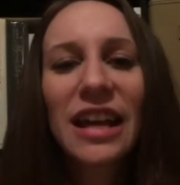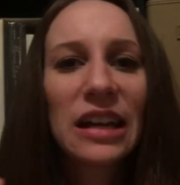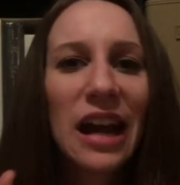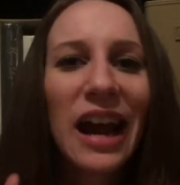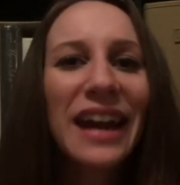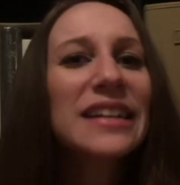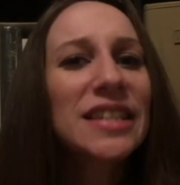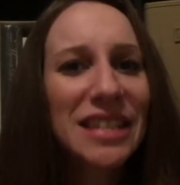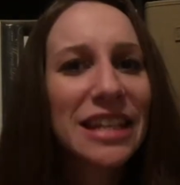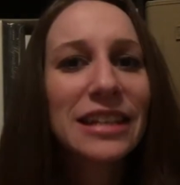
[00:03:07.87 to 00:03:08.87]
And I
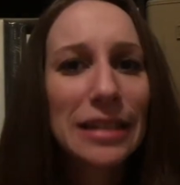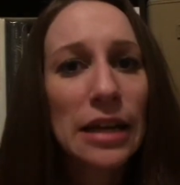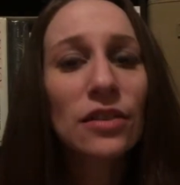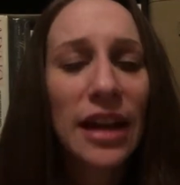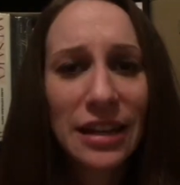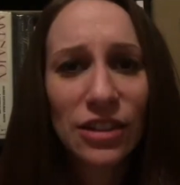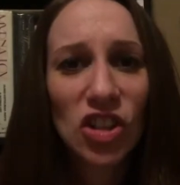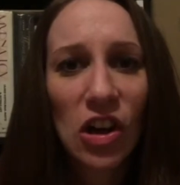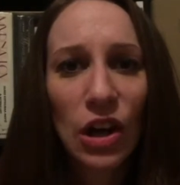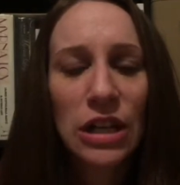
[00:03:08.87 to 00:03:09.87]
had seen Deadline at
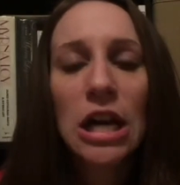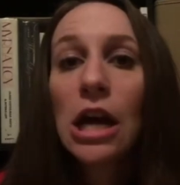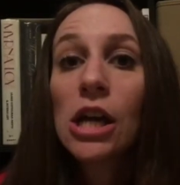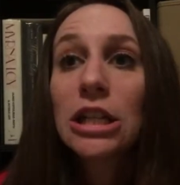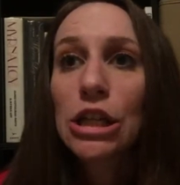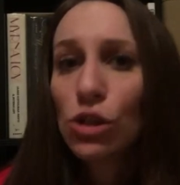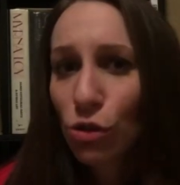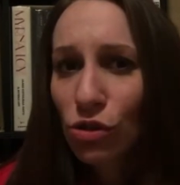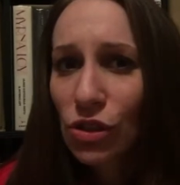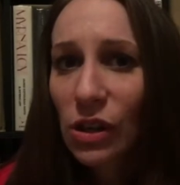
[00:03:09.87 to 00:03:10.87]
Dawn
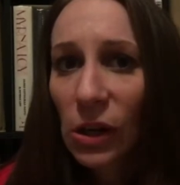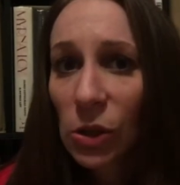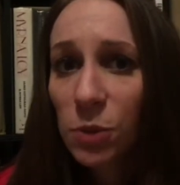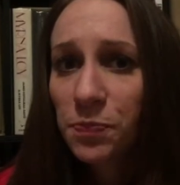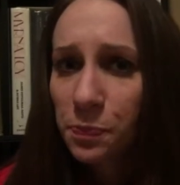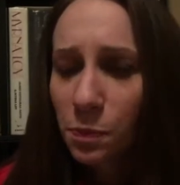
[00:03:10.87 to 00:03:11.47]
years ago,